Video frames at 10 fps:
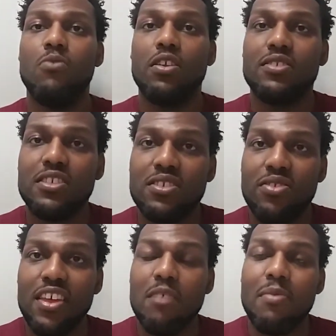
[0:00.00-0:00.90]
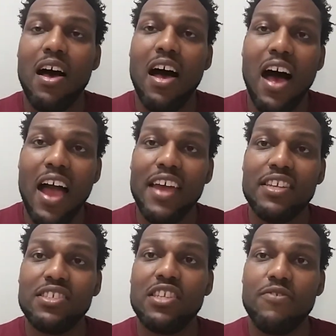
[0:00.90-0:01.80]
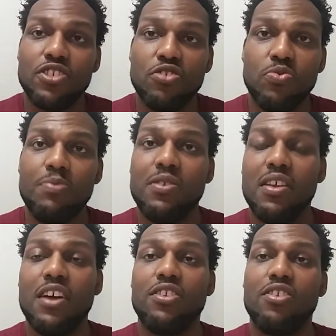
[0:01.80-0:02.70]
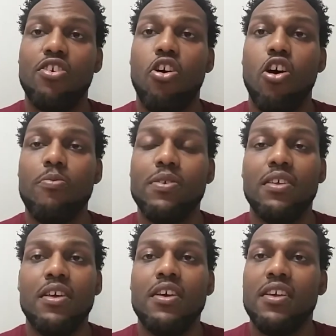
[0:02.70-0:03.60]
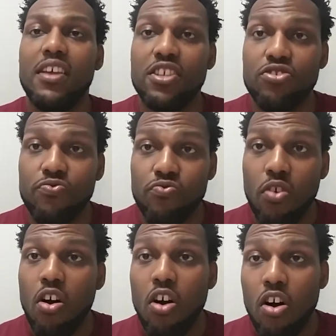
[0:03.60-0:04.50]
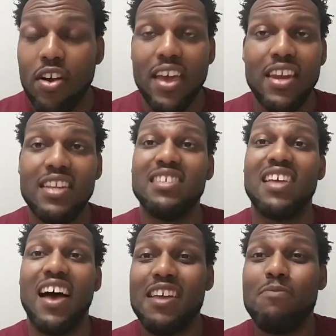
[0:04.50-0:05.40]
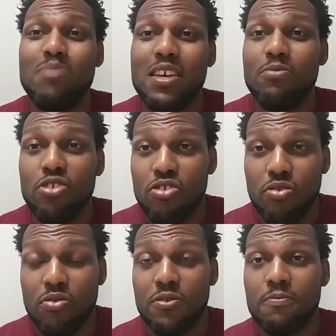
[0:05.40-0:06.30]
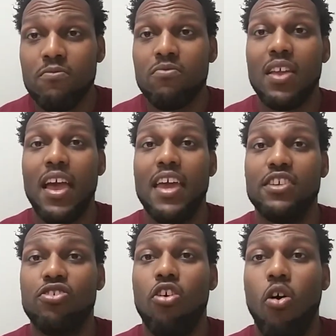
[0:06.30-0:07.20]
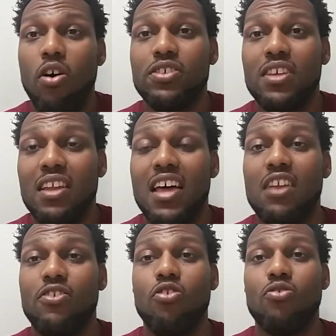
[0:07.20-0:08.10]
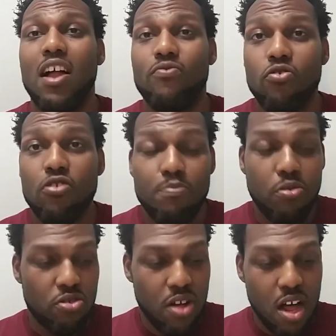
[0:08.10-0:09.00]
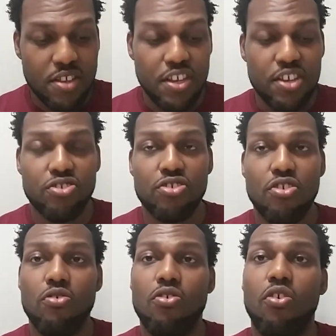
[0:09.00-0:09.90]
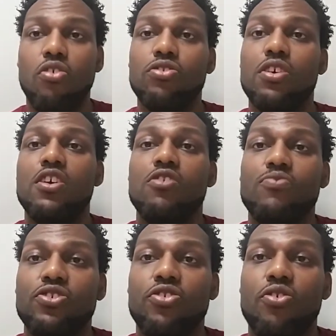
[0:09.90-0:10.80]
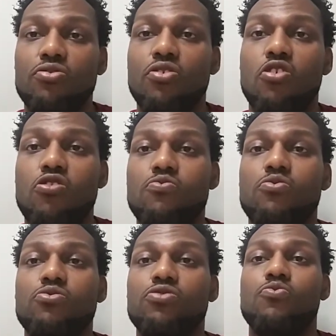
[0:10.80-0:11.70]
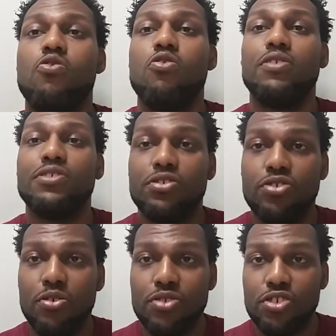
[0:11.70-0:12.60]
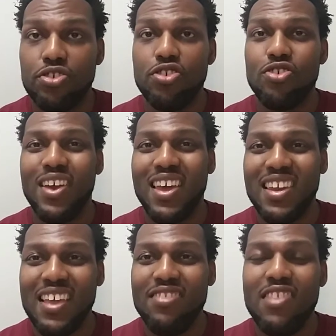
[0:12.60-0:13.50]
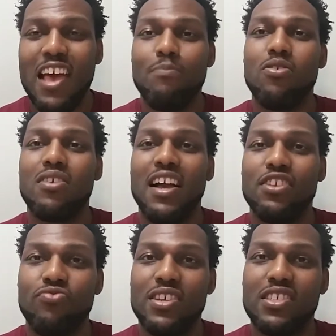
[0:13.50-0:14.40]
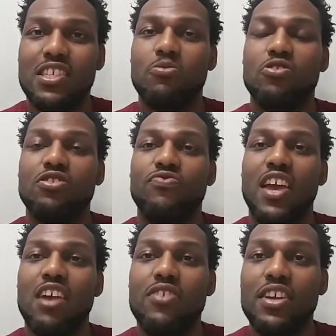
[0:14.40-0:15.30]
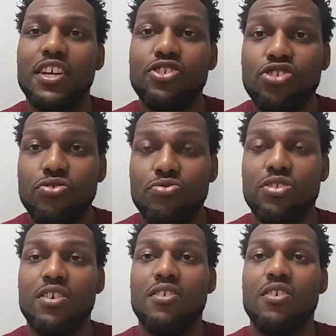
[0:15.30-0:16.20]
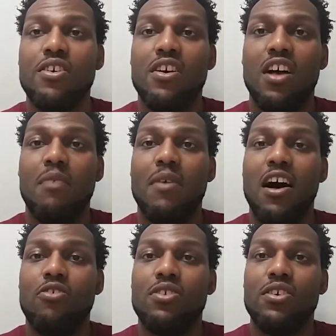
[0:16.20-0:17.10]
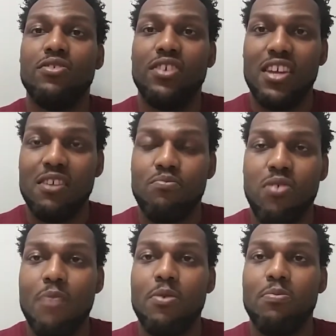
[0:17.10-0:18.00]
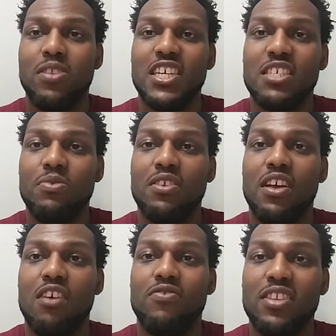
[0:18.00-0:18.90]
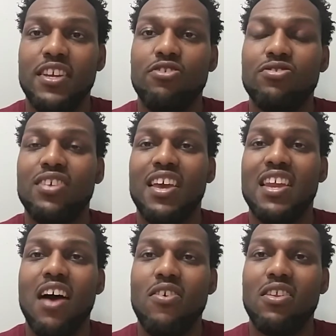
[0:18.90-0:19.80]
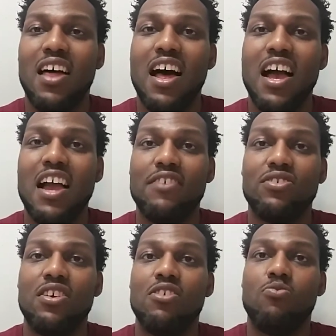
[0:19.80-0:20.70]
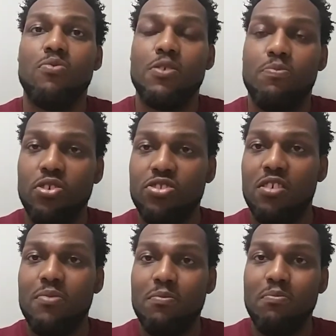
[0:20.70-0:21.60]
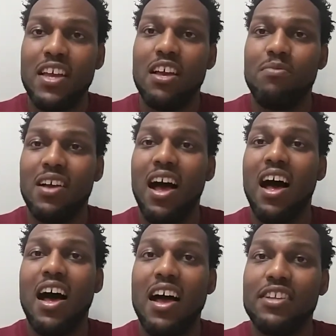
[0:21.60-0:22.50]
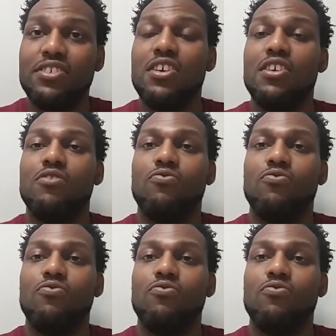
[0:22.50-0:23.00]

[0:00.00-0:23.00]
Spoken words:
What this thing about hiding stuff and sweeping it under the carpet is wrong, and it is unbiblical, and it's causing a lot of hurt. I wrote a book years ago called Return Home, Wounded Warriors, The Church Is You. And in that book, I address some of those very issues about the improper placement of leaders in our lives, where we put them and make them gods